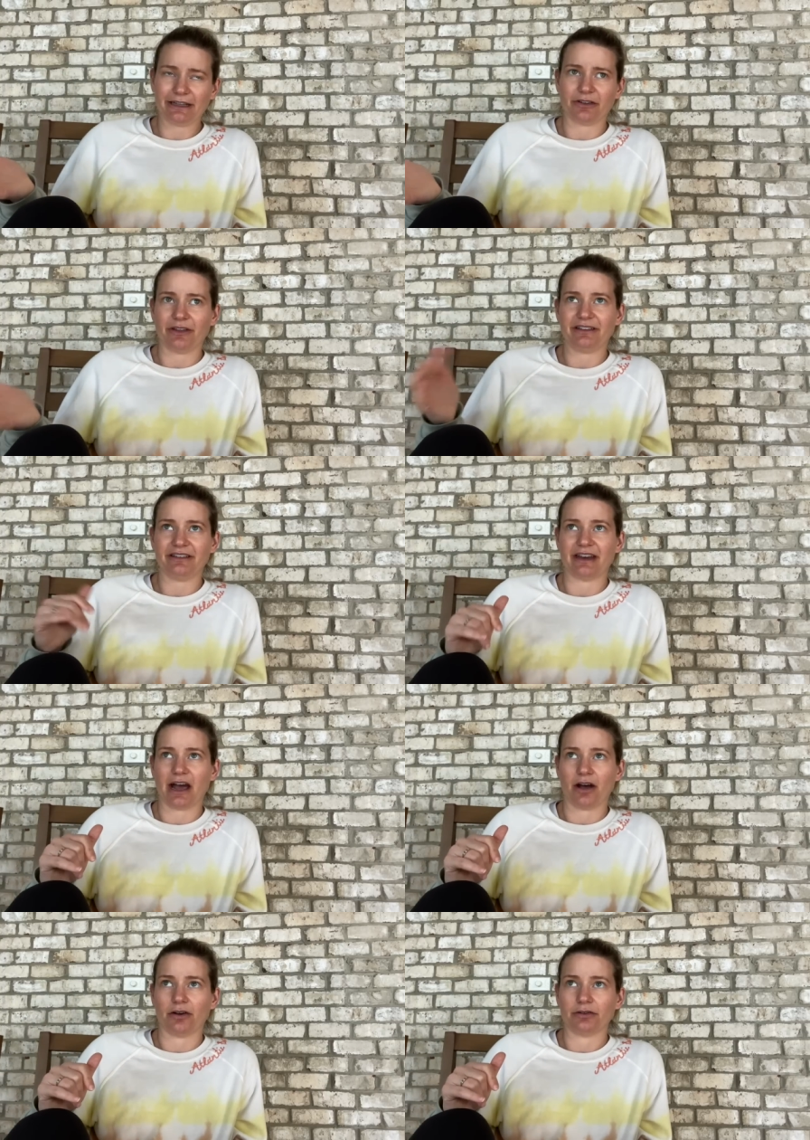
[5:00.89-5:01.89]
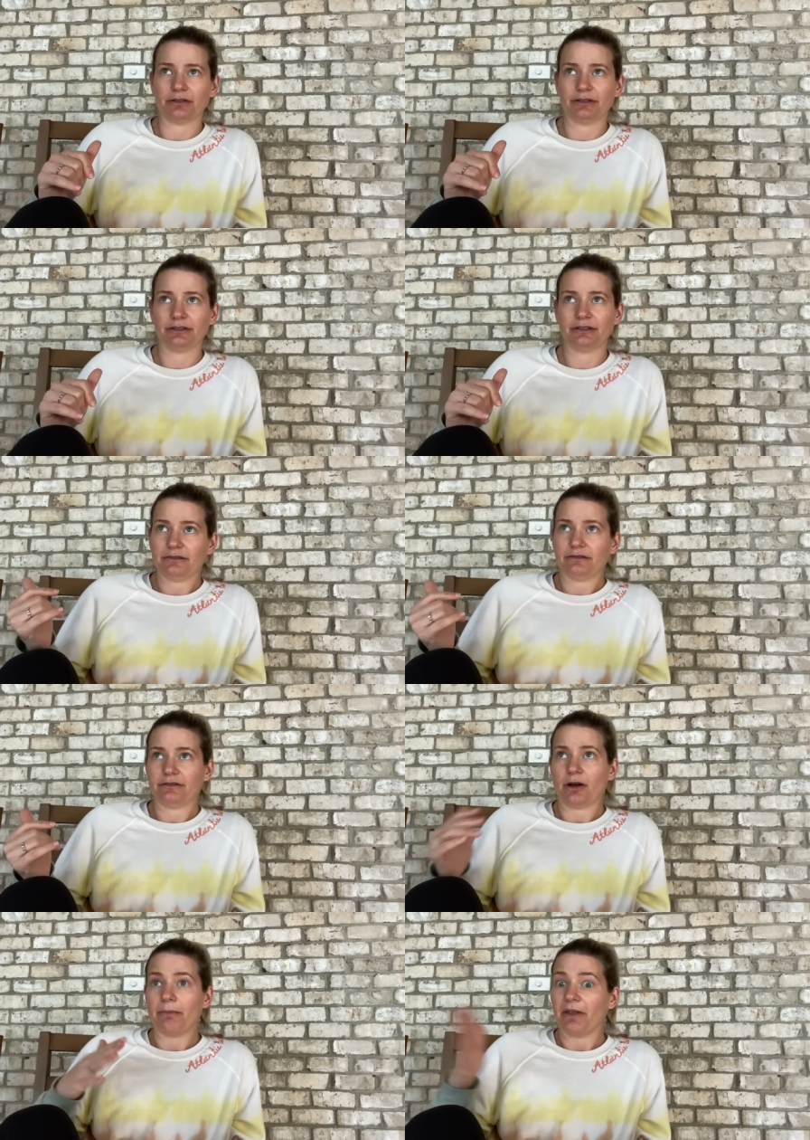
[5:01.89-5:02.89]
So this is now
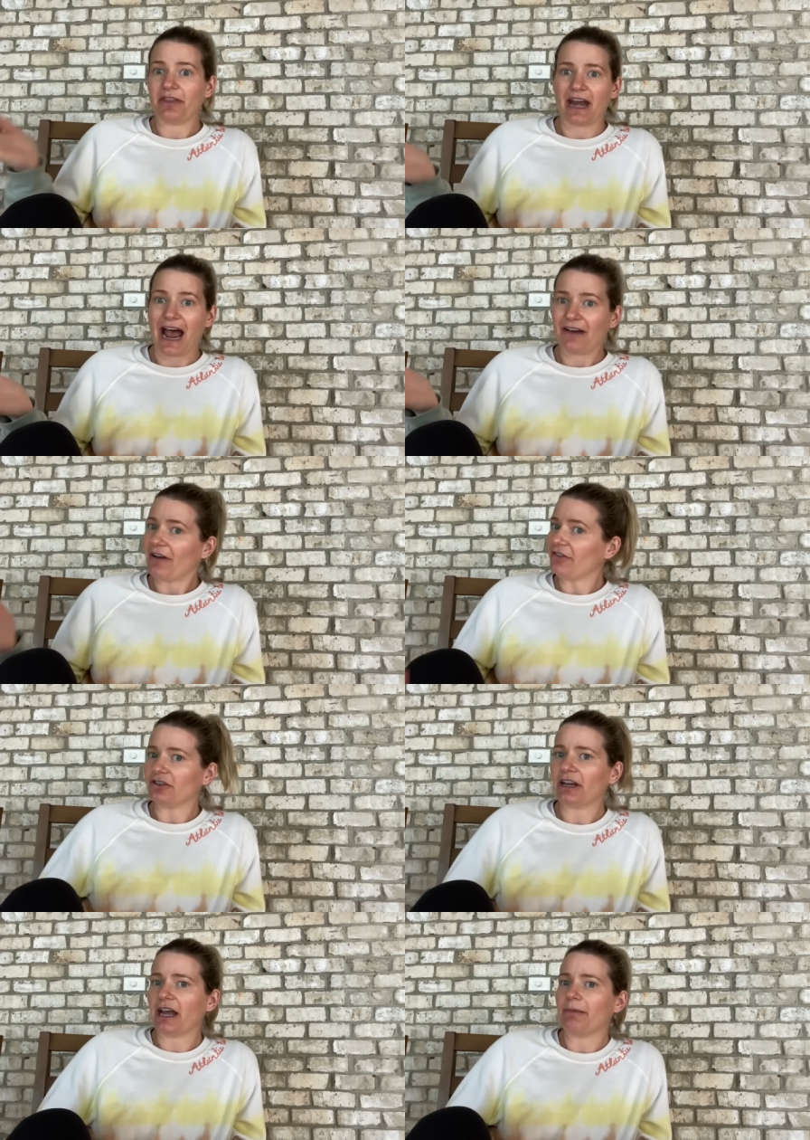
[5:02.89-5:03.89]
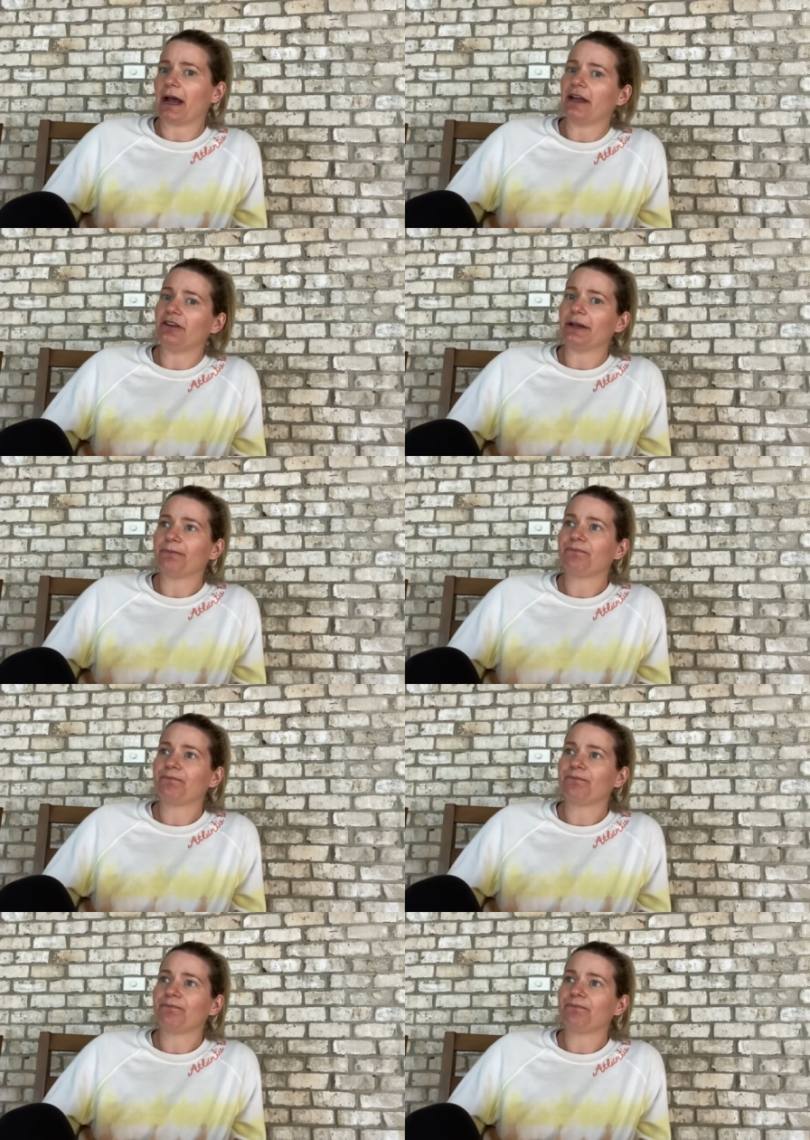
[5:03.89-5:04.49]
a month and a half after taking out my I U D.